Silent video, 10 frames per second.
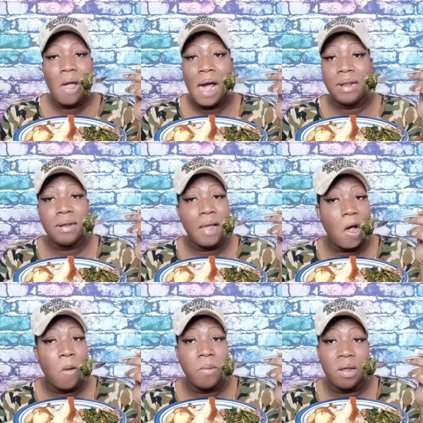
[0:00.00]
I did
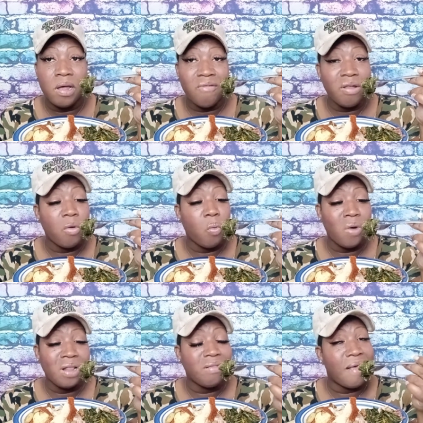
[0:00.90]
not open the oven
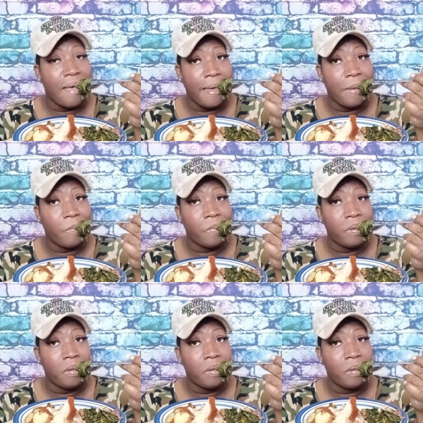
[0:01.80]
one time